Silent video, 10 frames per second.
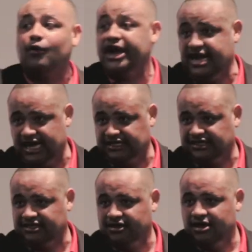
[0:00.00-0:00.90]

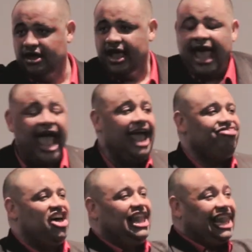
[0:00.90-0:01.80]
arenas.
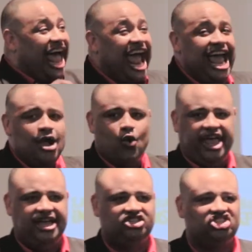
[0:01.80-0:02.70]
And the
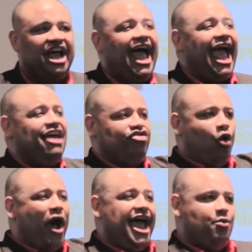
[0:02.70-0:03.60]
language and the
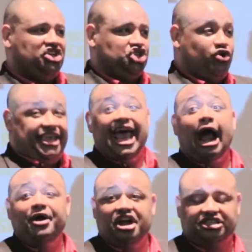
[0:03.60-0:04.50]
way in which you
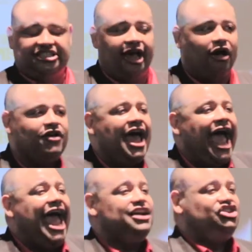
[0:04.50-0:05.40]
carry yourself
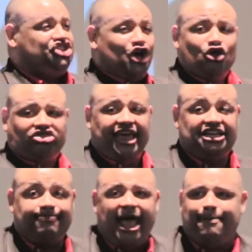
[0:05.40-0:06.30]
and do
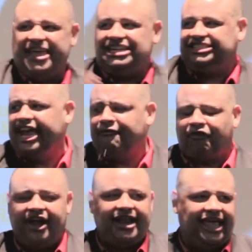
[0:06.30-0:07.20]
things may be
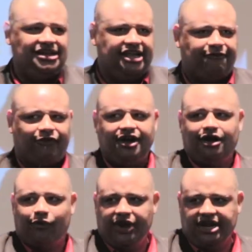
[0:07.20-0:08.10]
different in different
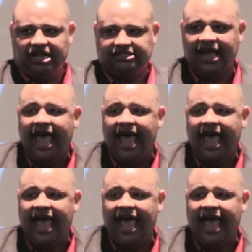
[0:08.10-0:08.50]
arenas.